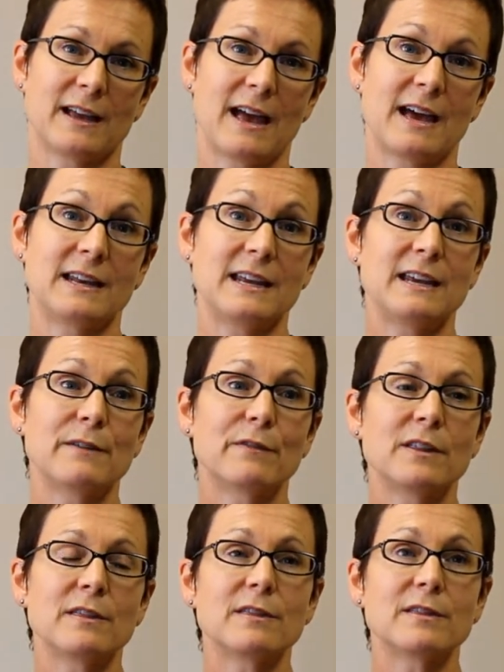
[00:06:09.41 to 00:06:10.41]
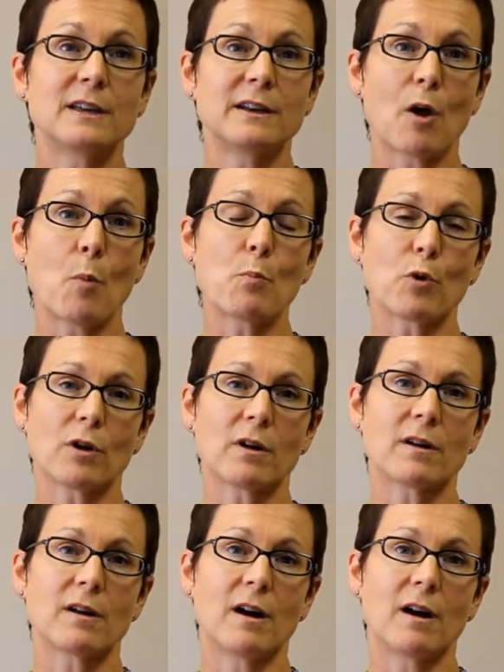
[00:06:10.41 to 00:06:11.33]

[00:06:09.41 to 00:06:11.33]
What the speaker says: And even the number